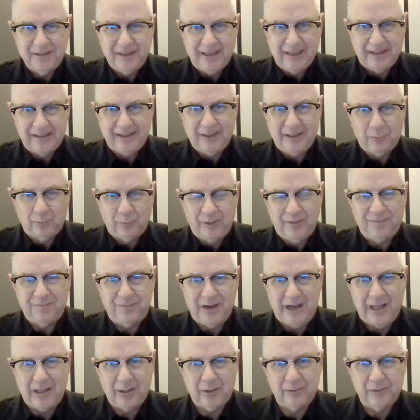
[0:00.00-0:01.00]
And then we
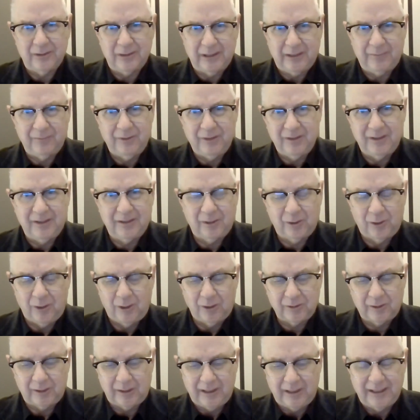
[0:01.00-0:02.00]
followed everything
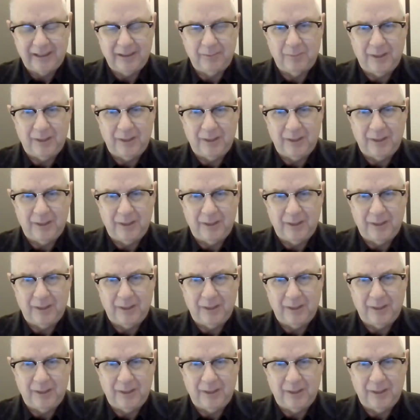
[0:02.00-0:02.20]
along the line.